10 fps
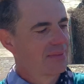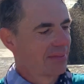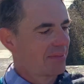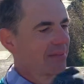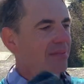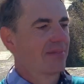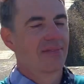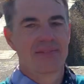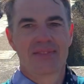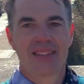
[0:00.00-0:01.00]

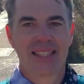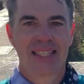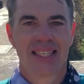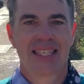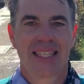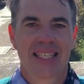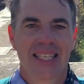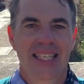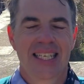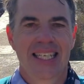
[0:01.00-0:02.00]

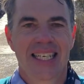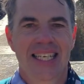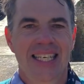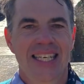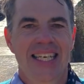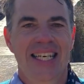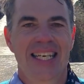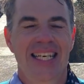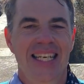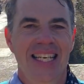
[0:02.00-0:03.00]

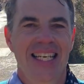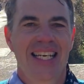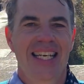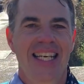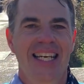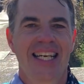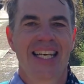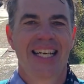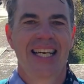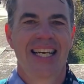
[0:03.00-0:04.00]

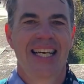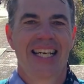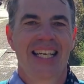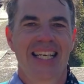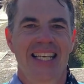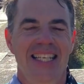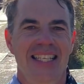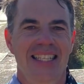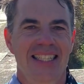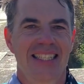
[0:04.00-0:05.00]

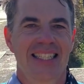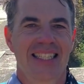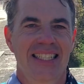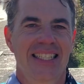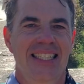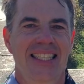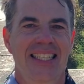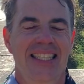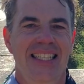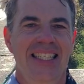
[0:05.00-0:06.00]

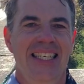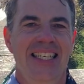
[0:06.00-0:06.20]
No words are spoken by the person on screen.